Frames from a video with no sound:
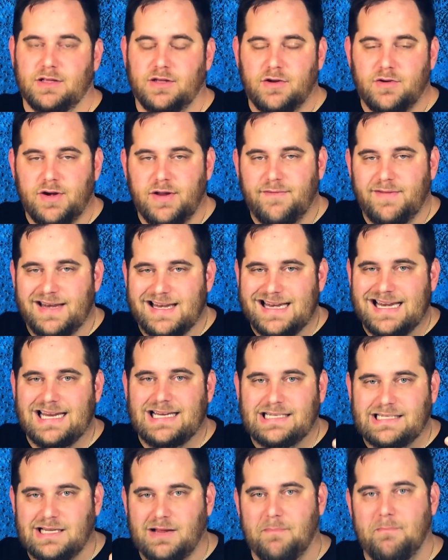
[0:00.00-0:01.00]
You don't even
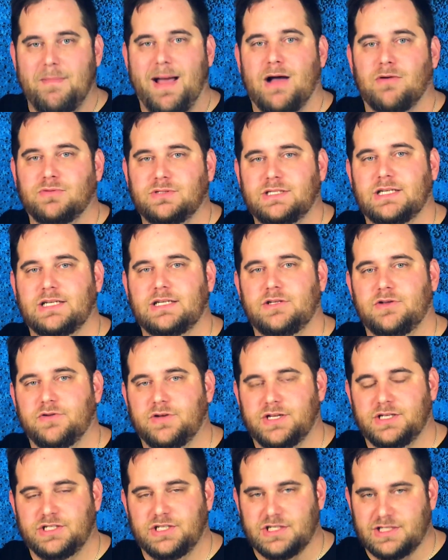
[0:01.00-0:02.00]
need to mount it. You
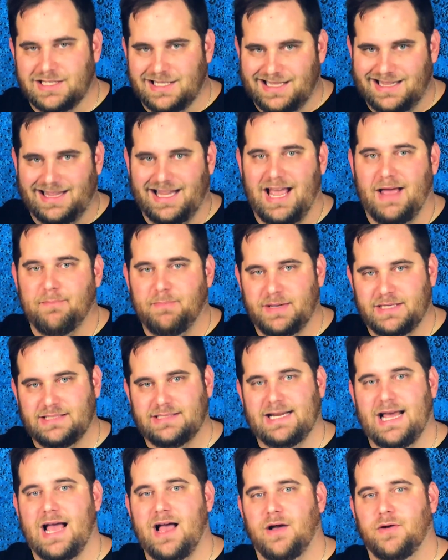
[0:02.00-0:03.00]
can just clamp it
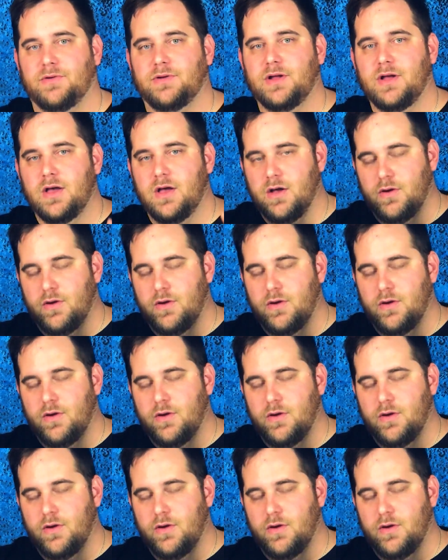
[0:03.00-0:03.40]
down